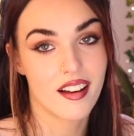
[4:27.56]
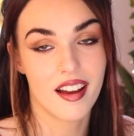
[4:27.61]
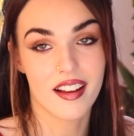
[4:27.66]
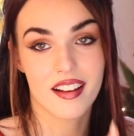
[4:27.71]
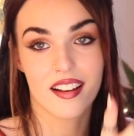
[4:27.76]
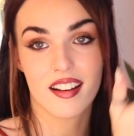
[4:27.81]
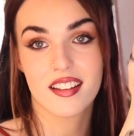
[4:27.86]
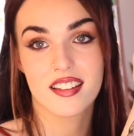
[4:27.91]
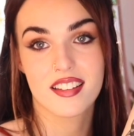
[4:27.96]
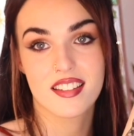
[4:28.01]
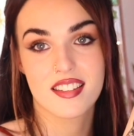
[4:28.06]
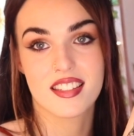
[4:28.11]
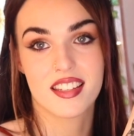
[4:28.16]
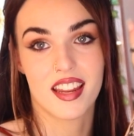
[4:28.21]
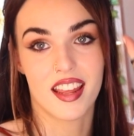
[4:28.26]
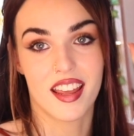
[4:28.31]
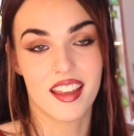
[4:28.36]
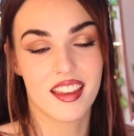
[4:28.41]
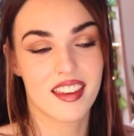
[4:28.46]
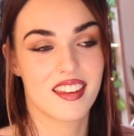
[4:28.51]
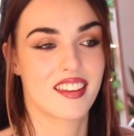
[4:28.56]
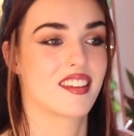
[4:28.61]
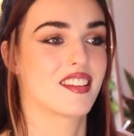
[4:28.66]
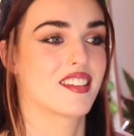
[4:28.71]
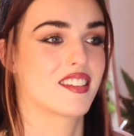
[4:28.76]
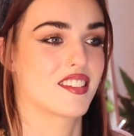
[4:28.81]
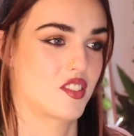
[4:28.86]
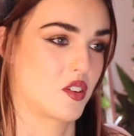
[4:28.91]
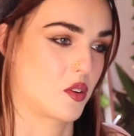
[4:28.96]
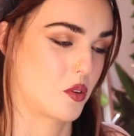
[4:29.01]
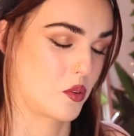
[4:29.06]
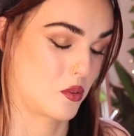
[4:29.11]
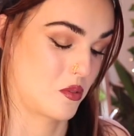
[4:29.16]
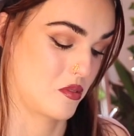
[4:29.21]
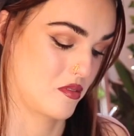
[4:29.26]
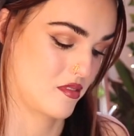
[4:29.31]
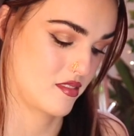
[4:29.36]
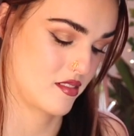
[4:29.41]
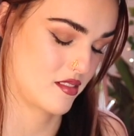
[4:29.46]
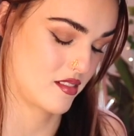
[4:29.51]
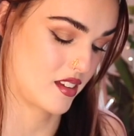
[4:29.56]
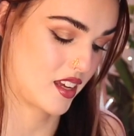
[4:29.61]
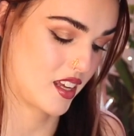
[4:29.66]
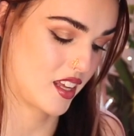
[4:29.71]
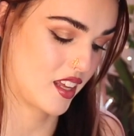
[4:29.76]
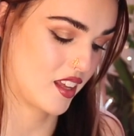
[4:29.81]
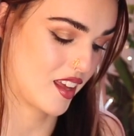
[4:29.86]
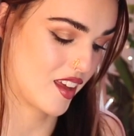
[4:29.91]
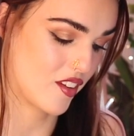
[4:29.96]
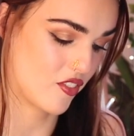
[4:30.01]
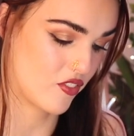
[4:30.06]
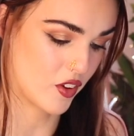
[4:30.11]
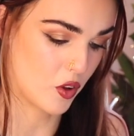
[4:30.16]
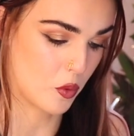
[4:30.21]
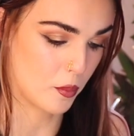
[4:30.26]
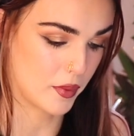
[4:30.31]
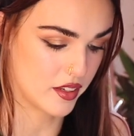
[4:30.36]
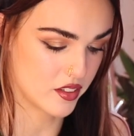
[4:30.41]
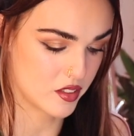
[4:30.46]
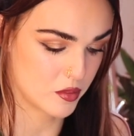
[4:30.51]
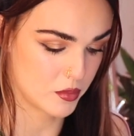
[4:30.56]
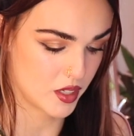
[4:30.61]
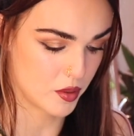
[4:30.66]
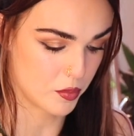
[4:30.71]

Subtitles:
I got snake. So it felt meant to be.